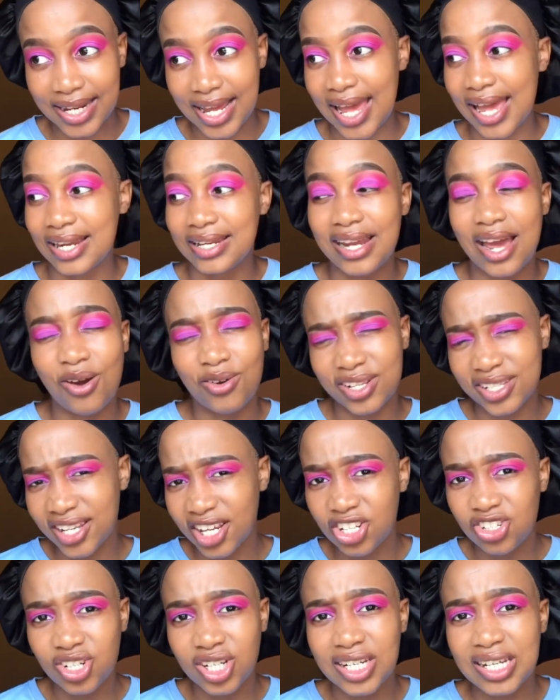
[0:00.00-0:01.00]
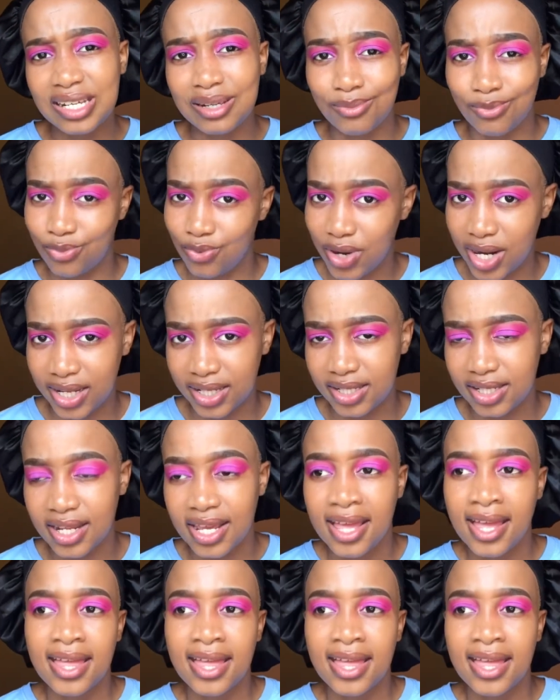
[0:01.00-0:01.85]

and I was actually impressed.